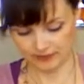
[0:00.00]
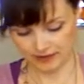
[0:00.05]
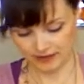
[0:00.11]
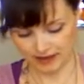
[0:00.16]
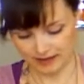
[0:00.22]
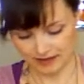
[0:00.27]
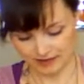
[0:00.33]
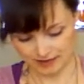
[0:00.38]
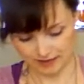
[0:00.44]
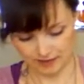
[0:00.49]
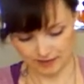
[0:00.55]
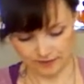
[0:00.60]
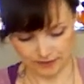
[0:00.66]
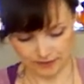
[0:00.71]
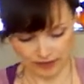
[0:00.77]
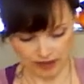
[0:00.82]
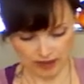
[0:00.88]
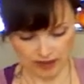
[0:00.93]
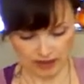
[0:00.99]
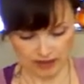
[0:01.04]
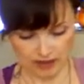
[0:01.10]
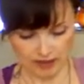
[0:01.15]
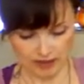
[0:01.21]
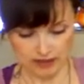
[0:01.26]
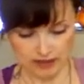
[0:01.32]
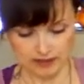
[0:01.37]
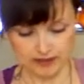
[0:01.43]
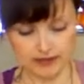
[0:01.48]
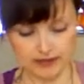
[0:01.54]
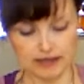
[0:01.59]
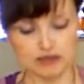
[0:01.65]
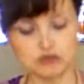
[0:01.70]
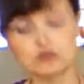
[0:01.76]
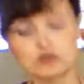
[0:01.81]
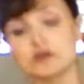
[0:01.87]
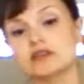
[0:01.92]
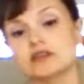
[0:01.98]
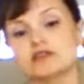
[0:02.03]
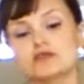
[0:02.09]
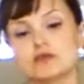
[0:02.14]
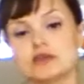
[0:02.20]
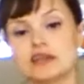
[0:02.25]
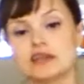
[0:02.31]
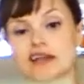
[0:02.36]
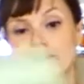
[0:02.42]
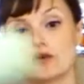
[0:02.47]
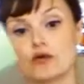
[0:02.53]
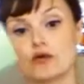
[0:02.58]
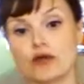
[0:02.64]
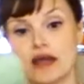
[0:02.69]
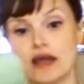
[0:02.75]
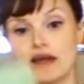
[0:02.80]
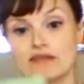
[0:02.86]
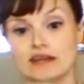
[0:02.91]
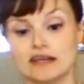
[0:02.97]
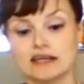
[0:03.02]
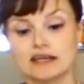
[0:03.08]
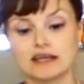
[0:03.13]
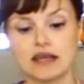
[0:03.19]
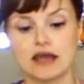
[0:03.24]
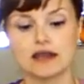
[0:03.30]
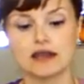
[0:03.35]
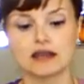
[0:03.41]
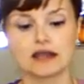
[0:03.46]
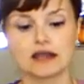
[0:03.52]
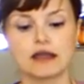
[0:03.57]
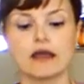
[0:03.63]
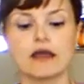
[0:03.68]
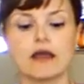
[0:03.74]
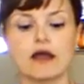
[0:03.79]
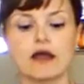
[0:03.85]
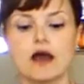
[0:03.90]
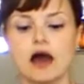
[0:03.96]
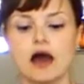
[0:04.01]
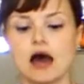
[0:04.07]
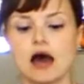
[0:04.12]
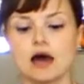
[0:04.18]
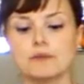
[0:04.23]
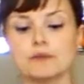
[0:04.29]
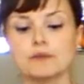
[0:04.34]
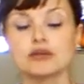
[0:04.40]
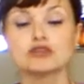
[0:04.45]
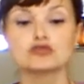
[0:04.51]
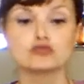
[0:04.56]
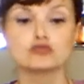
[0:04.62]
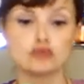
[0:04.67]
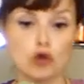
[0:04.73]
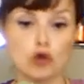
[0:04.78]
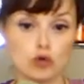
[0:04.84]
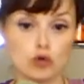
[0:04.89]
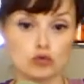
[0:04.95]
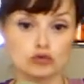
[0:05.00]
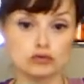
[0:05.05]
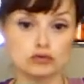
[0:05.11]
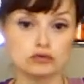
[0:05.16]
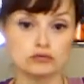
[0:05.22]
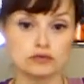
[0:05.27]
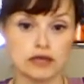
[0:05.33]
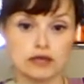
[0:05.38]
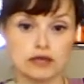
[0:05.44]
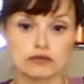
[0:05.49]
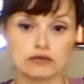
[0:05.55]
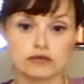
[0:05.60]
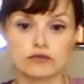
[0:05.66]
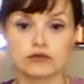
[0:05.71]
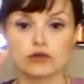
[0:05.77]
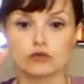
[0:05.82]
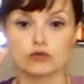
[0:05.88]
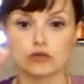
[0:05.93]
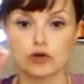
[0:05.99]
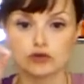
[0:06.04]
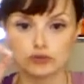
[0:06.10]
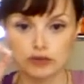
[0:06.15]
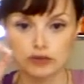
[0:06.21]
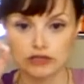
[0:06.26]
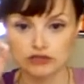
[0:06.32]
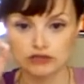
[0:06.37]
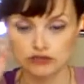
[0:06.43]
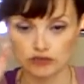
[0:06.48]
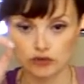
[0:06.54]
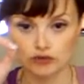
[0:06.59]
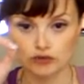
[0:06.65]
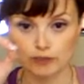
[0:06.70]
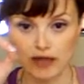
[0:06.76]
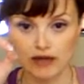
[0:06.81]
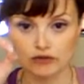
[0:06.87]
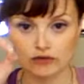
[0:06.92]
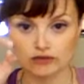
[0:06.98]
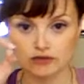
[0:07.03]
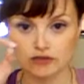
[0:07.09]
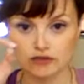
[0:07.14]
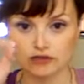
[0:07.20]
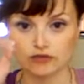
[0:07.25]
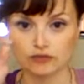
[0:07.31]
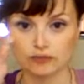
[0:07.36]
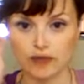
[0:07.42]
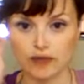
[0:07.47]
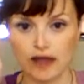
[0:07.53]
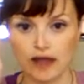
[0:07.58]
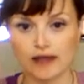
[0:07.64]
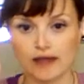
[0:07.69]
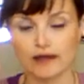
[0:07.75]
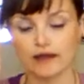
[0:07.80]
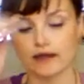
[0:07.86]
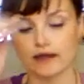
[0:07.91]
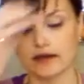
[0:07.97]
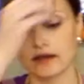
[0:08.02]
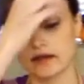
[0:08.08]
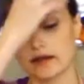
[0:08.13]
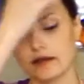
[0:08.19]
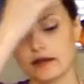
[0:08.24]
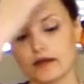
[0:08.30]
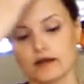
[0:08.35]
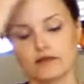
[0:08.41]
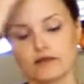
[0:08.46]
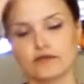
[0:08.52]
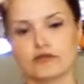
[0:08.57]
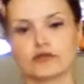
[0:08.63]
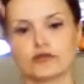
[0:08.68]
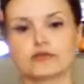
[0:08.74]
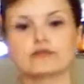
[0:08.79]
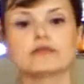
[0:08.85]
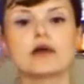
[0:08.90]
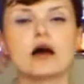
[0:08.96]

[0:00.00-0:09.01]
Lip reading: Let's see. The next one is the one that I don't have. I didn't get any. But it's rose. Like the little rose buds, the rose petals that you can buy for